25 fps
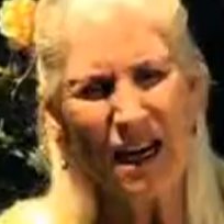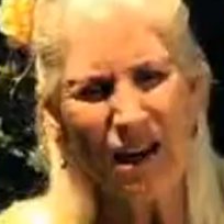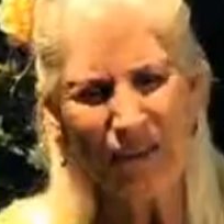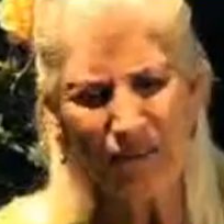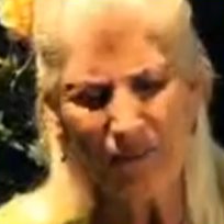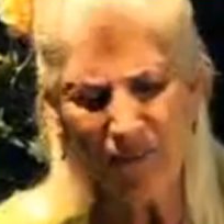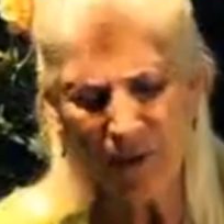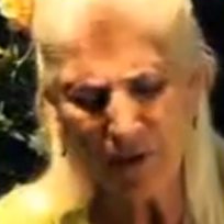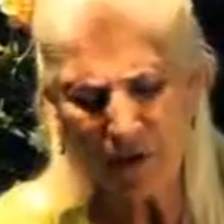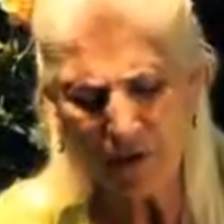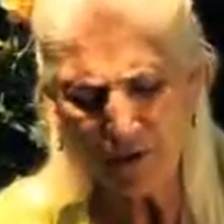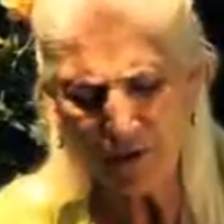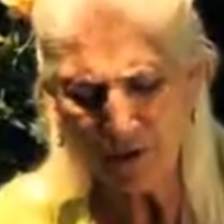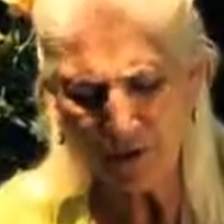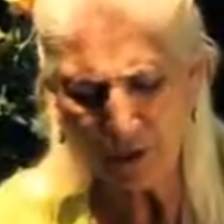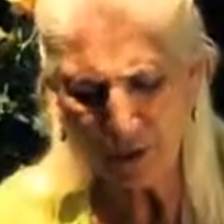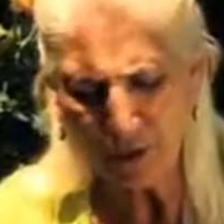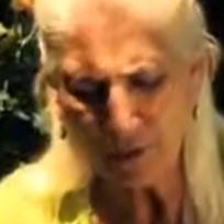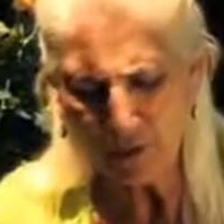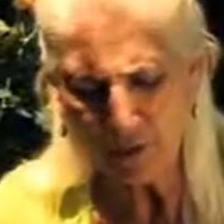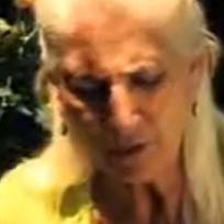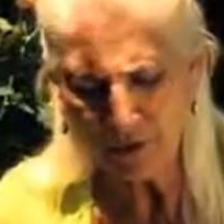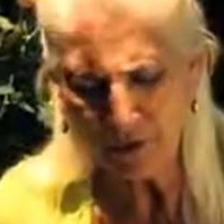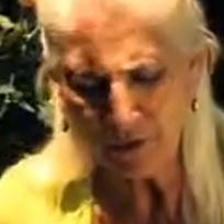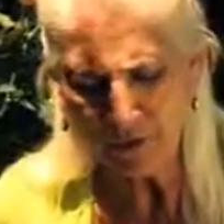very, very
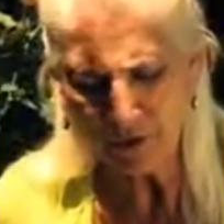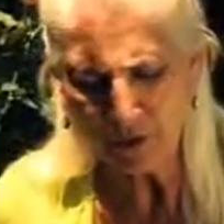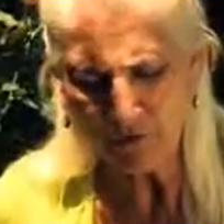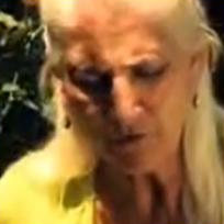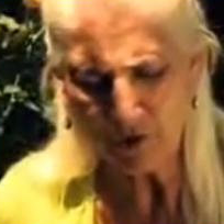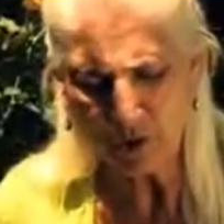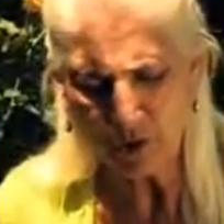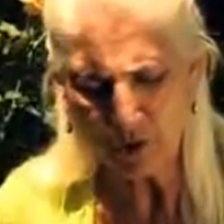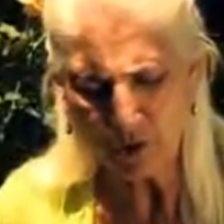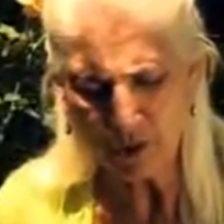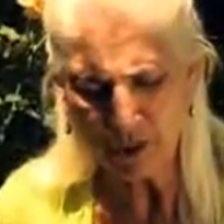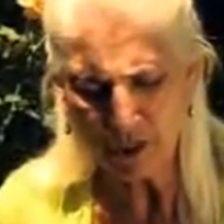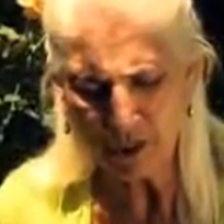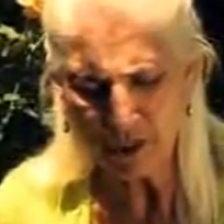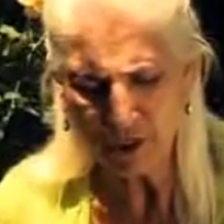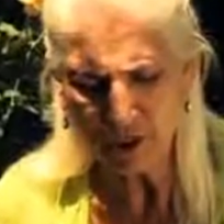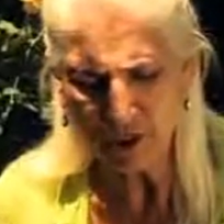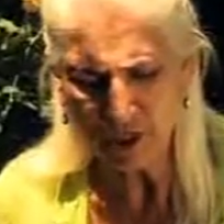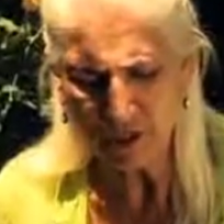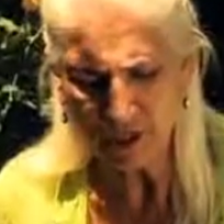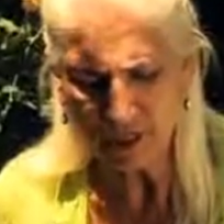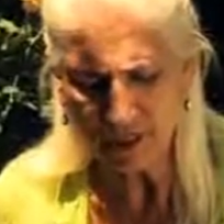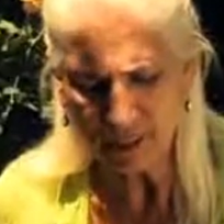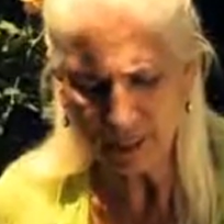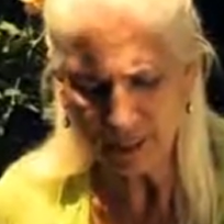briefly, of course, in
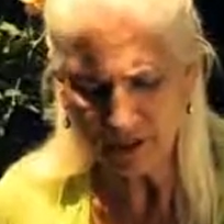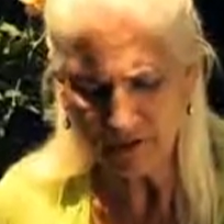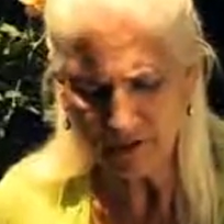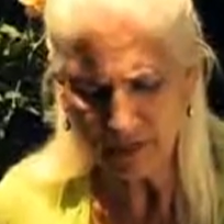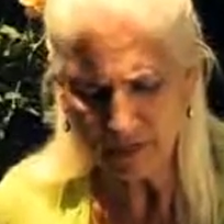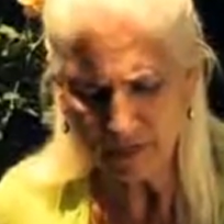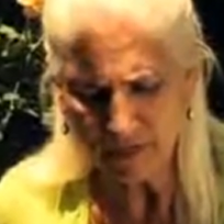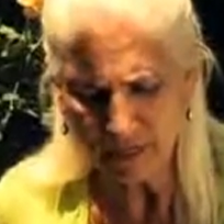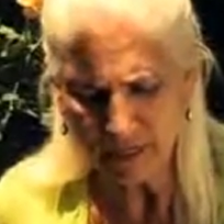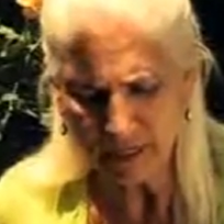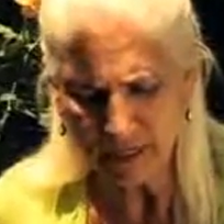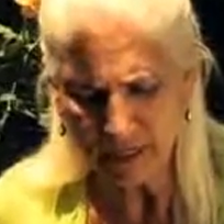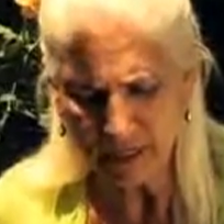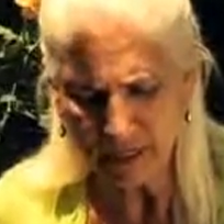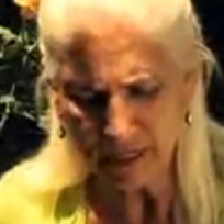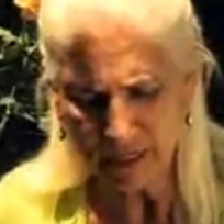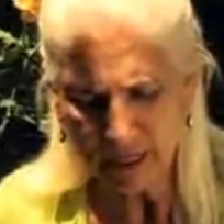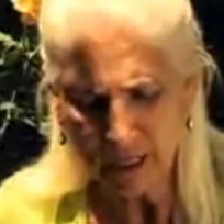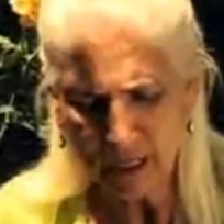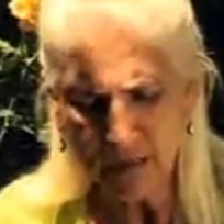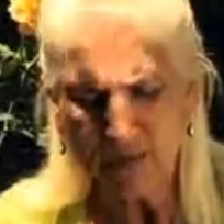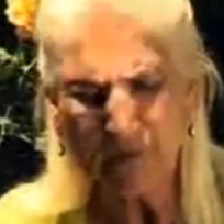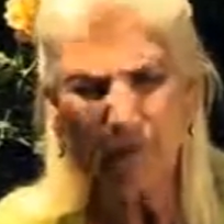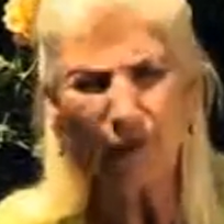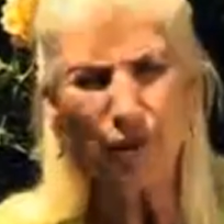just the next few minutes.
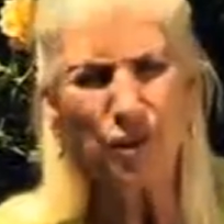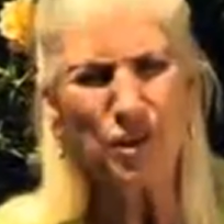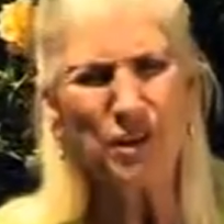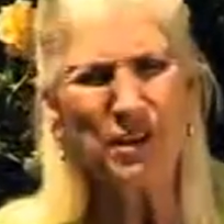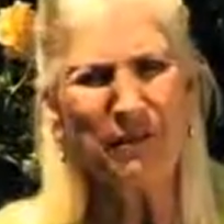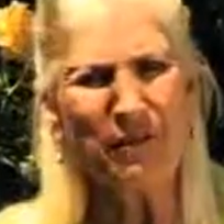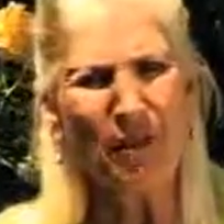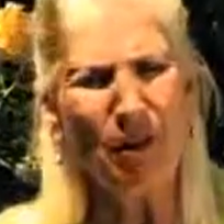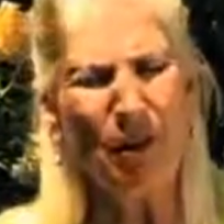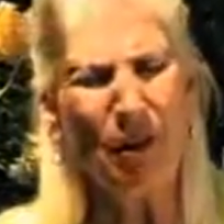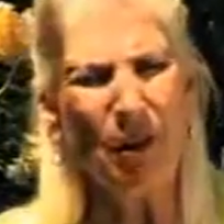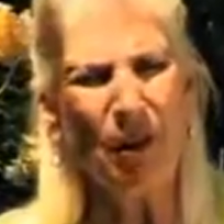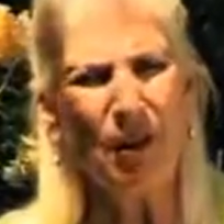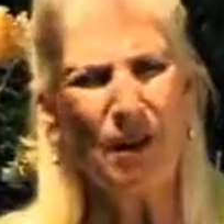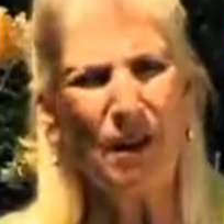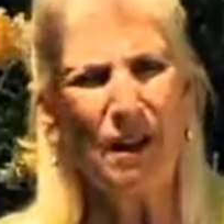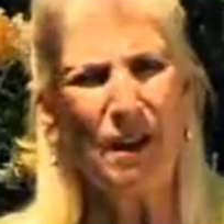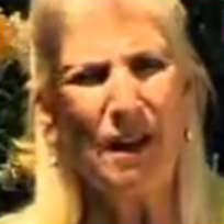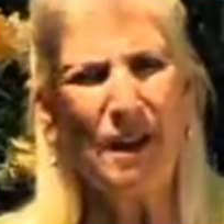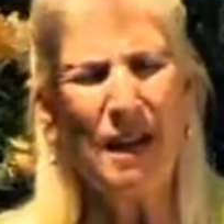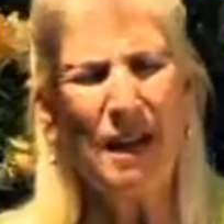First of all,